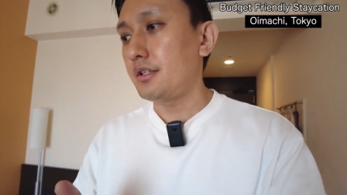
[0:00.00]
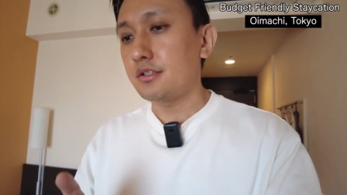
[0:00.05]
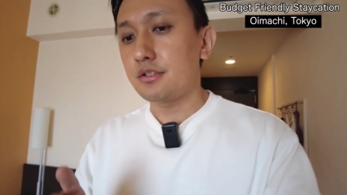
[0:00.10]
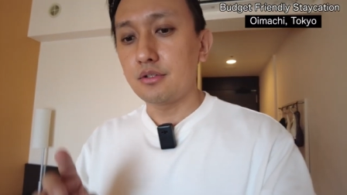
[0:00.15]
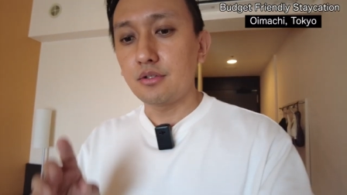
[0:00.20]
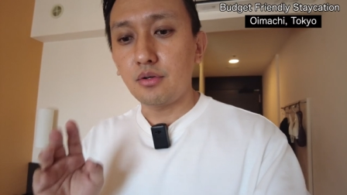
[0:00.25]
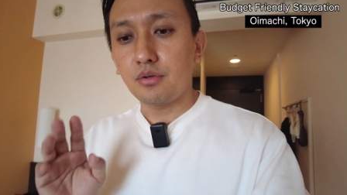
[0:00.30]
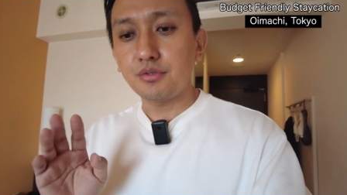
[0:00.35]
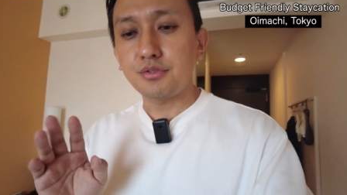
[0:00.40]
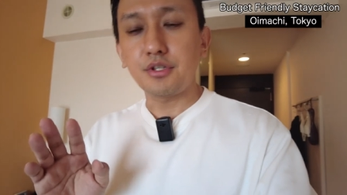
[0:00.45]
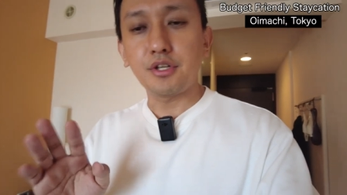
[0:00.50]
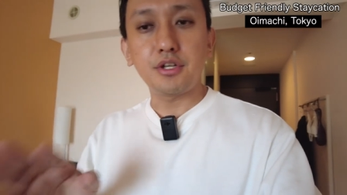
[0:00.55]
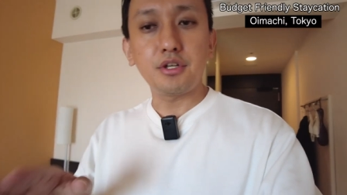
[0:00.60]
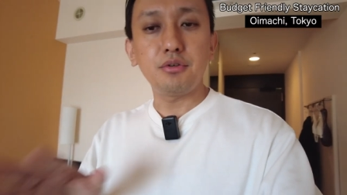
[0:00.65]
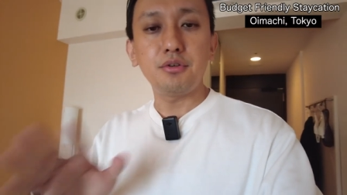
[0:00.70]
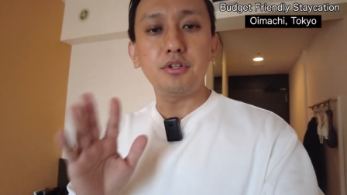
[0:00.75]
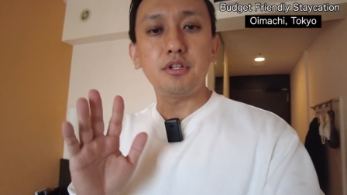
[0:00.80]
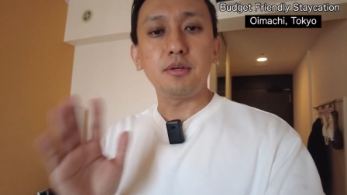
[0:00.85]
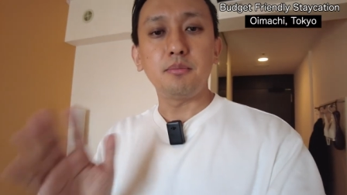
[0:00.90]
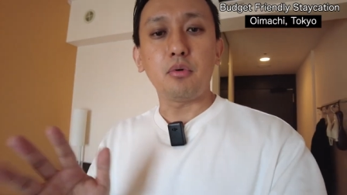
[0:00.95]
there's no
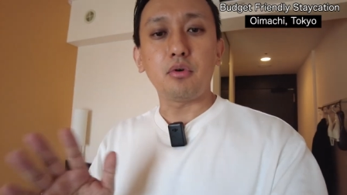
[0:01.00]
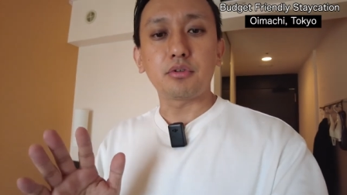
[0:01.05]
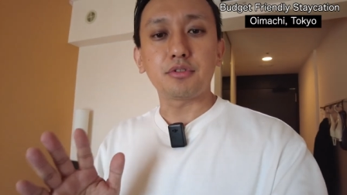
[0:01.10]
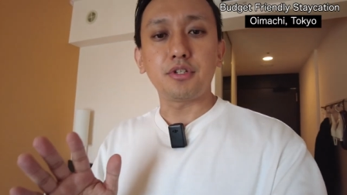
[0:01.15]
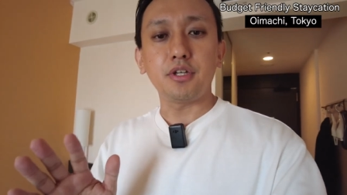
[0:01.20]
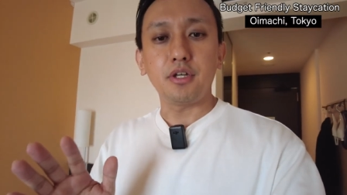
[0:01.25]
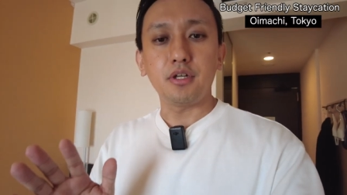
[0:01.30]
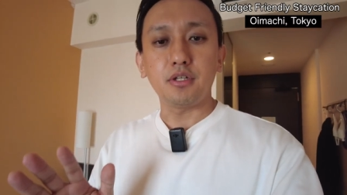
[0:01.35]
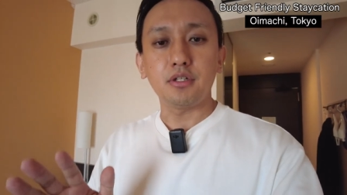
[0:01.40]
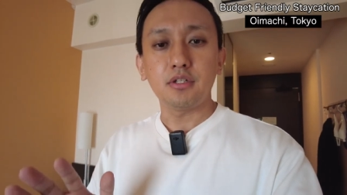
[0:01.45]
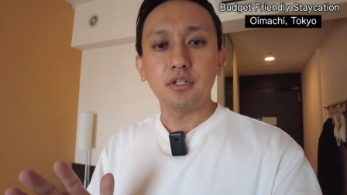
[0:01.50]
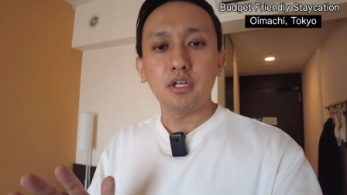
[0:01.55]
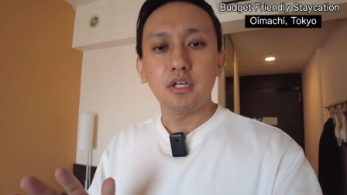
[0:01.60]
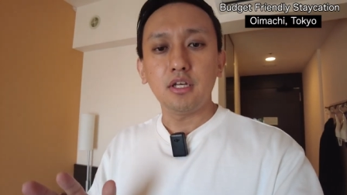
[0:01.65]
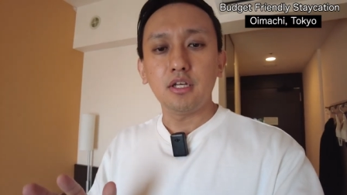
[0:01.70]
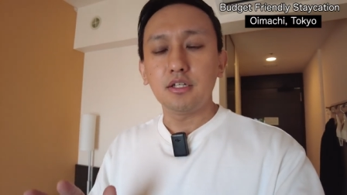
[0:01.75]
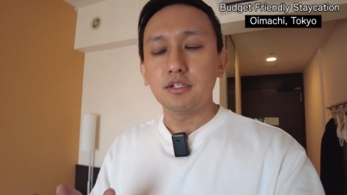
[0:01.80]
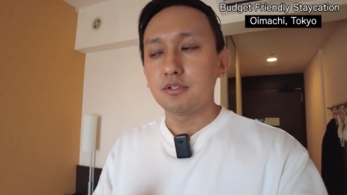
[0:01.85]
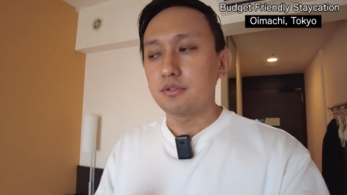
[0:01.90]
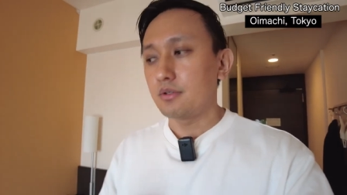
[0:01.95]
security box here.